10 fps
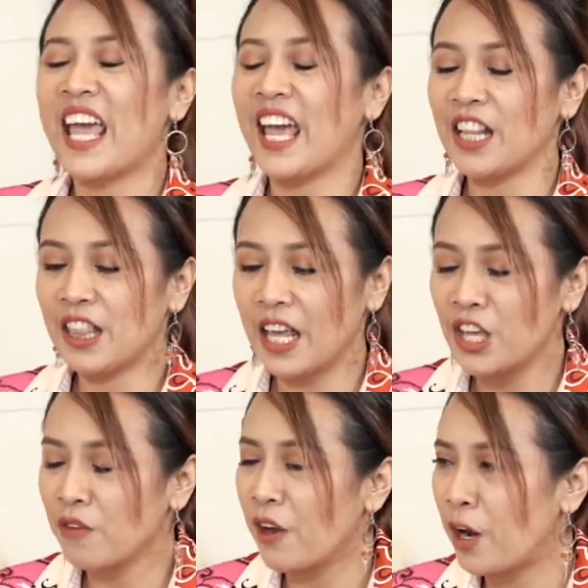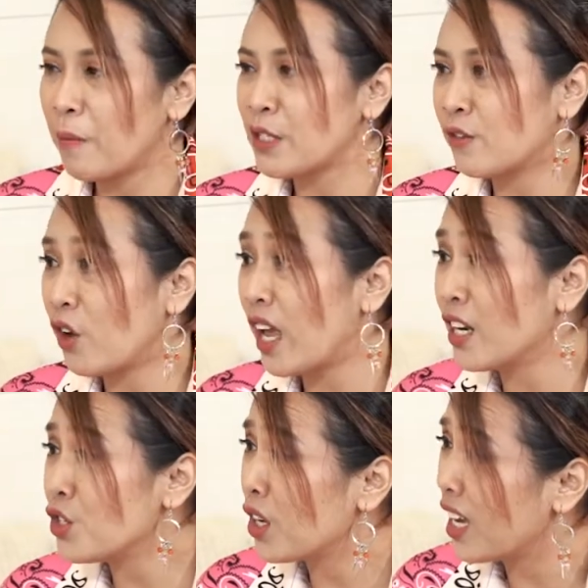And thank you very much for
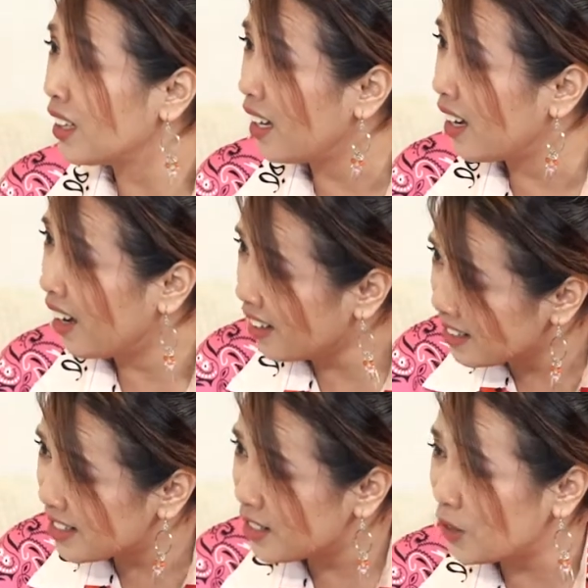educating us